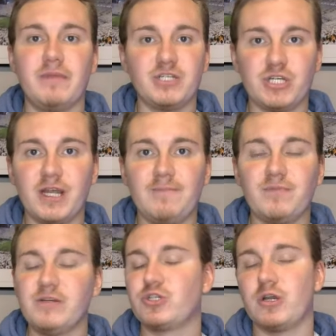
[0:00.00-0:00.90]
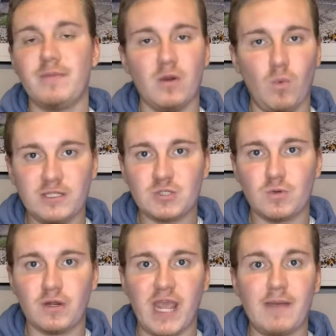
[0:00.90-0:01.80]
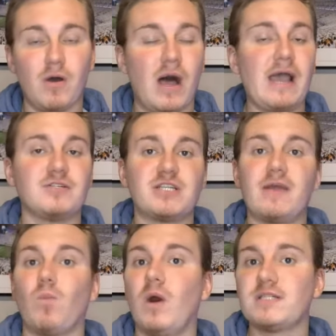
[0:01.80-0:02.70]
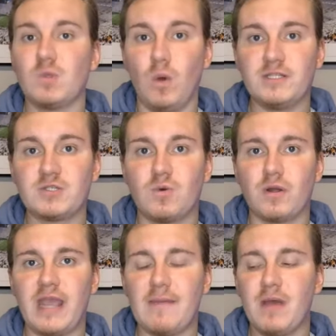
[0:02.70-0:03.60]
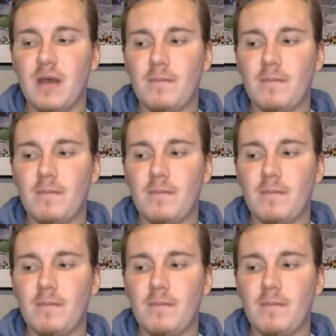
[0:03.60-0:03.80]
Michigan should have been a one-score game. Ohio State was a one-score game.